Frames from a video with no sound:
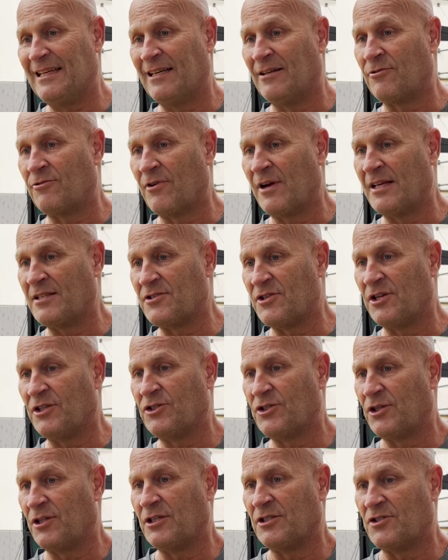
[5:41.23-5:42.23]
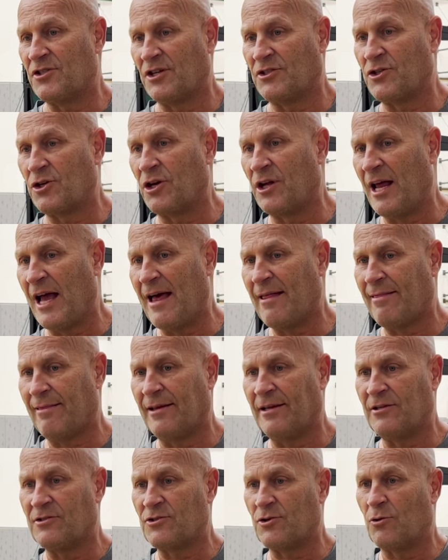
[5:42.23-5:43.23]
in transition and such a good
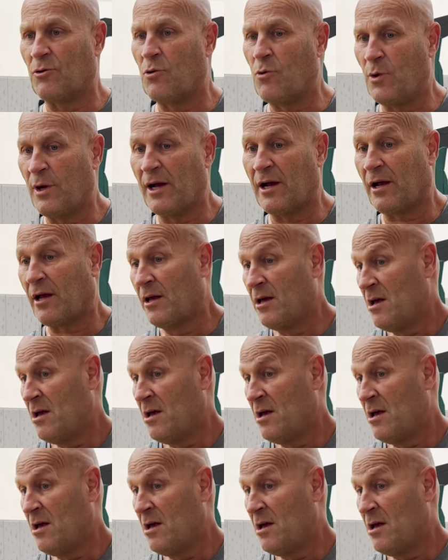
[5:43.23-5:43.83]
athlete and so quick.